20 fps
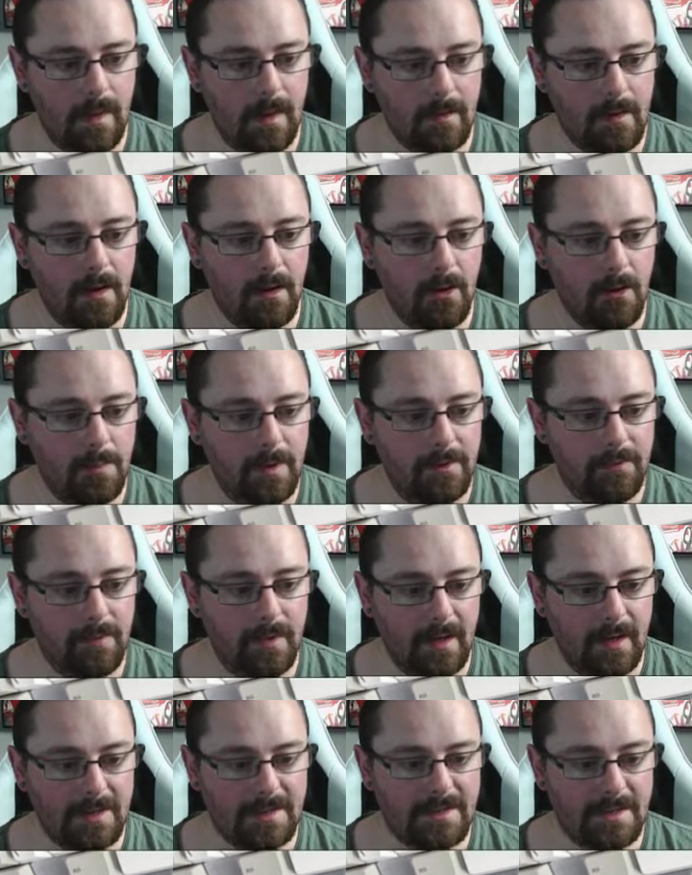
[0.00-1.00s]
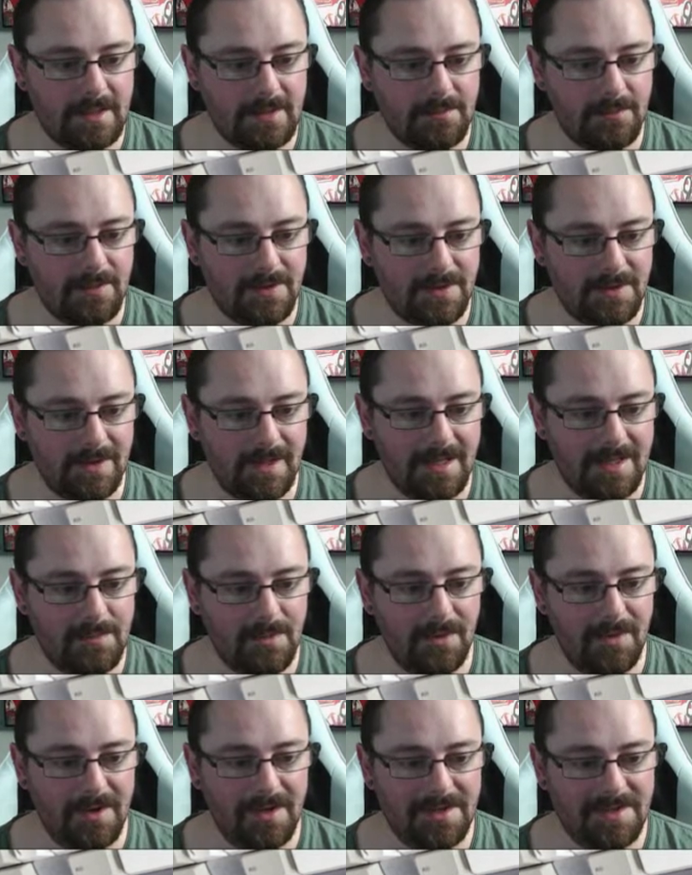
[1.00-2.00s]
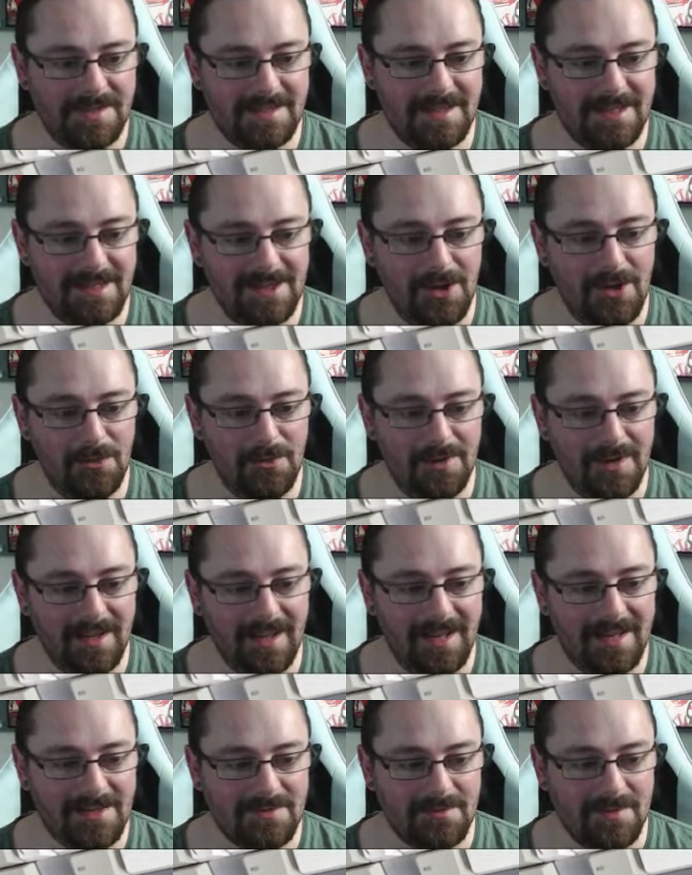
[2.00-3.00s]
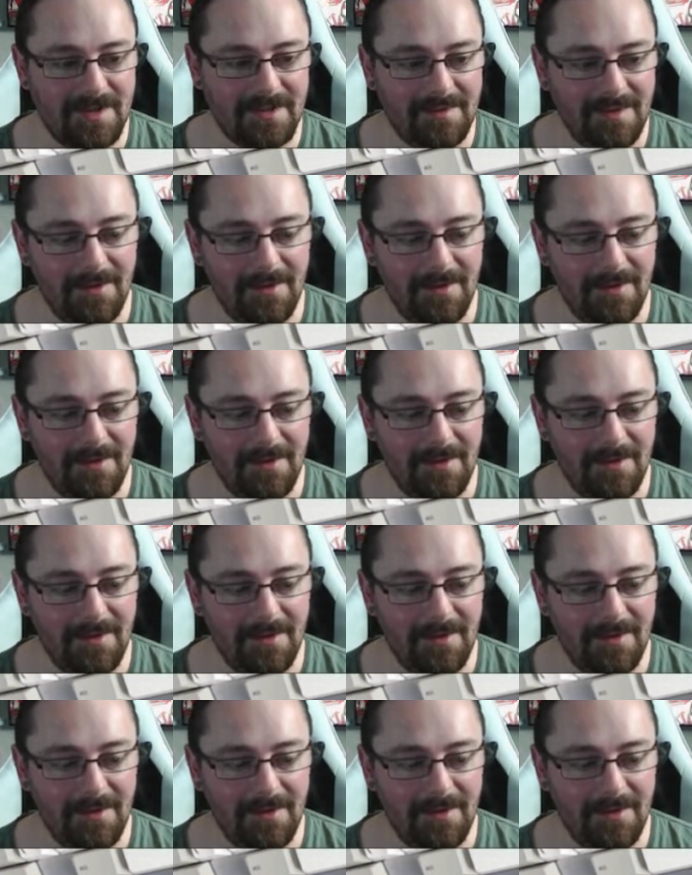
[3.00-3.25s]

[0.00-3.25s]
can't compete for the next 6 months, so let's be honest, you won against me.